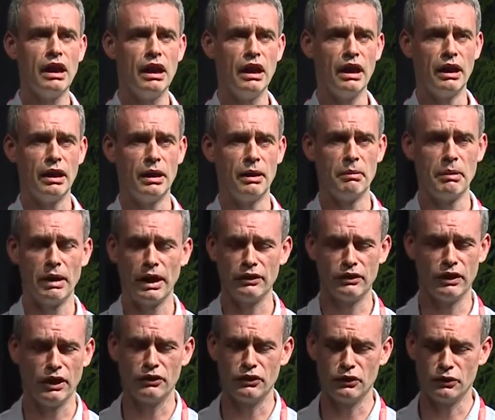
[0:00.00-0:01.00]
and
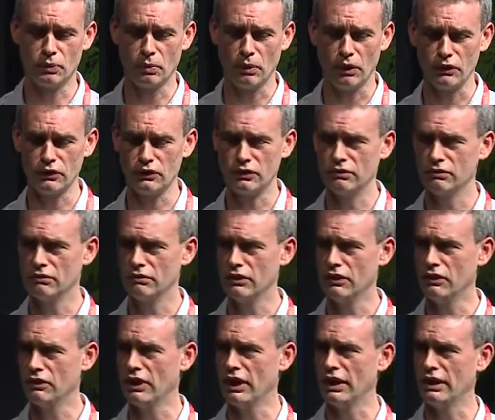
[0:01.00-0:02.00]
that is what
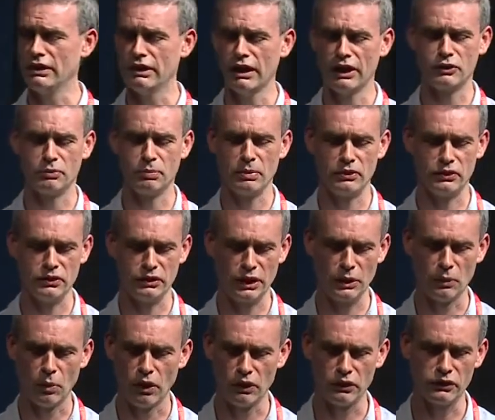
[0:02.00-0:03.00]
they explicitly
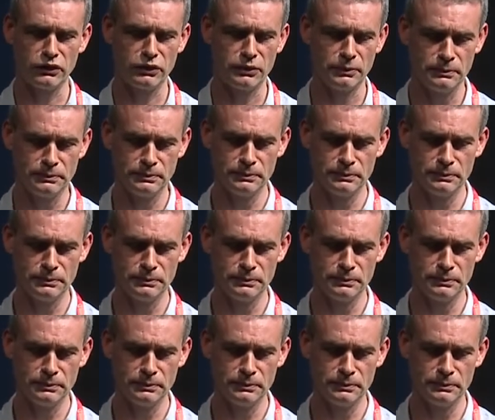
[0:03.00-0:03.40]
want.